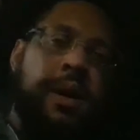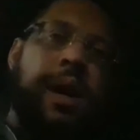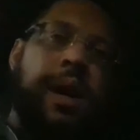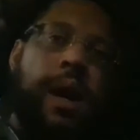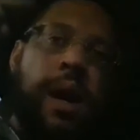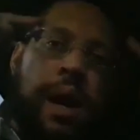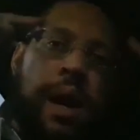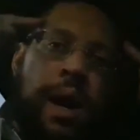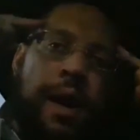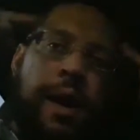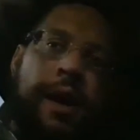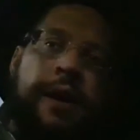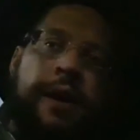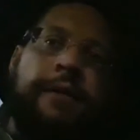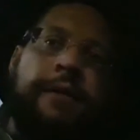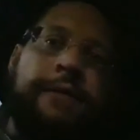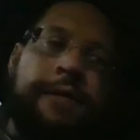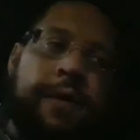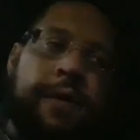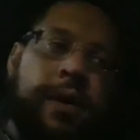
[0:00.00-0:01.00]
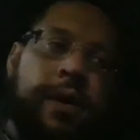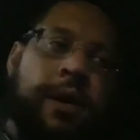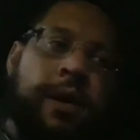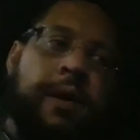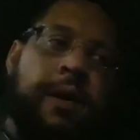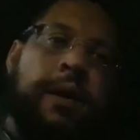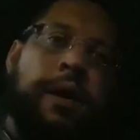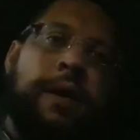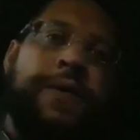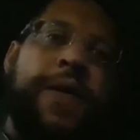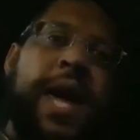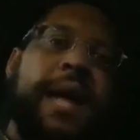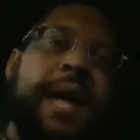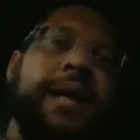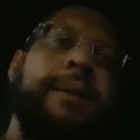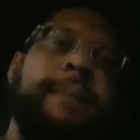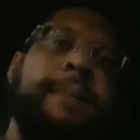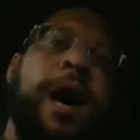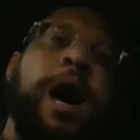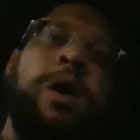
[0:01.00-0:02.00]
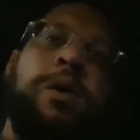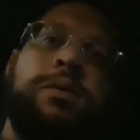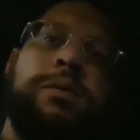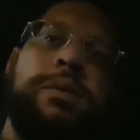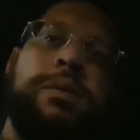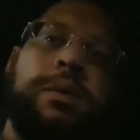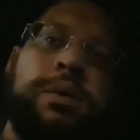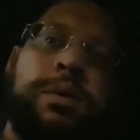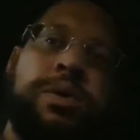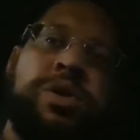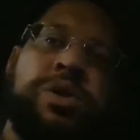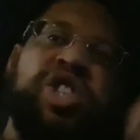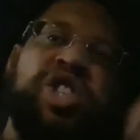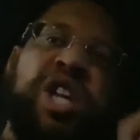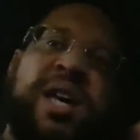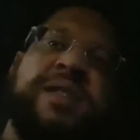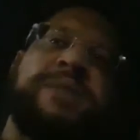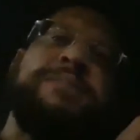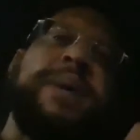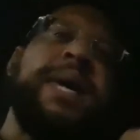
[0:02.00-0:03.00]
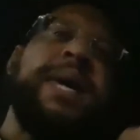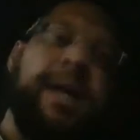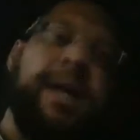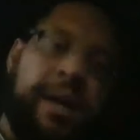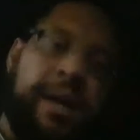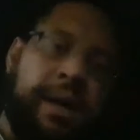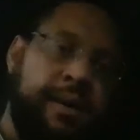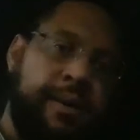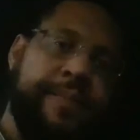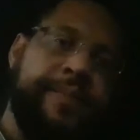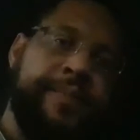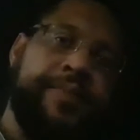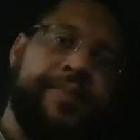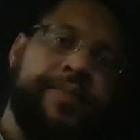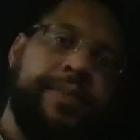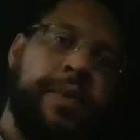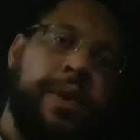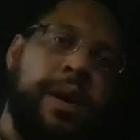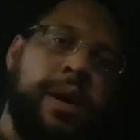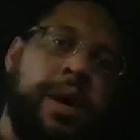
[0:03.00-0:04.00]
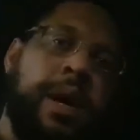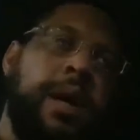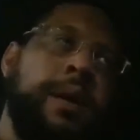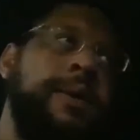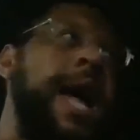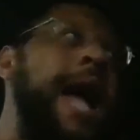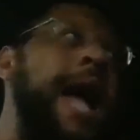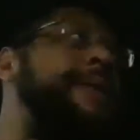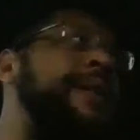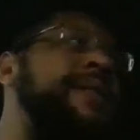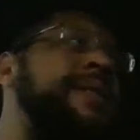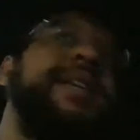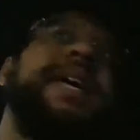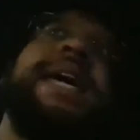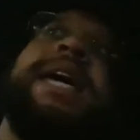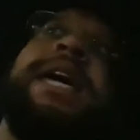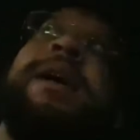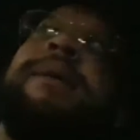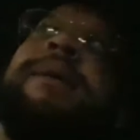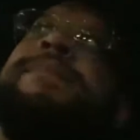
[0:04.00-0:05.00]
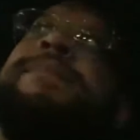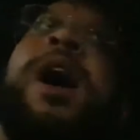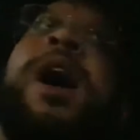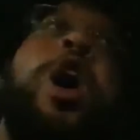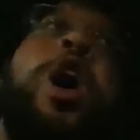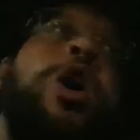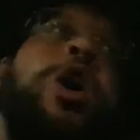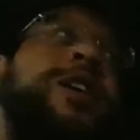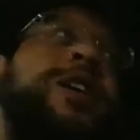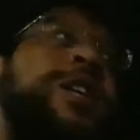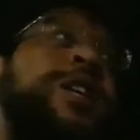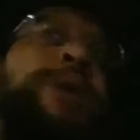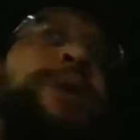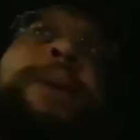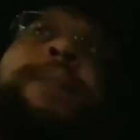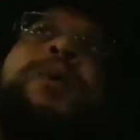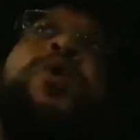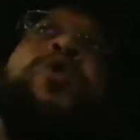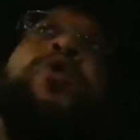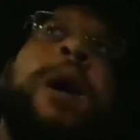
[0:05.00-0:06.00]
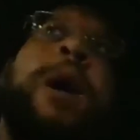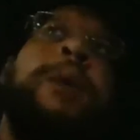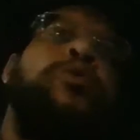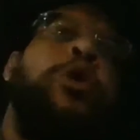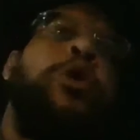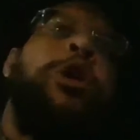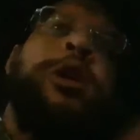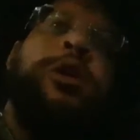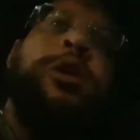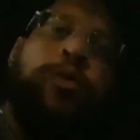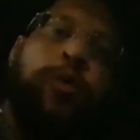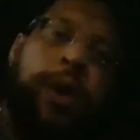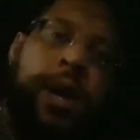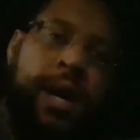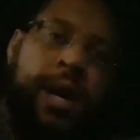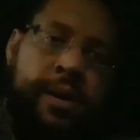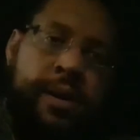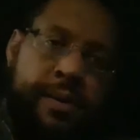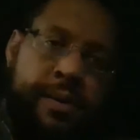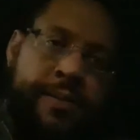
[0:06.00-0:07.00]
of thinking about just me, not the team, not all these people who I'm working with.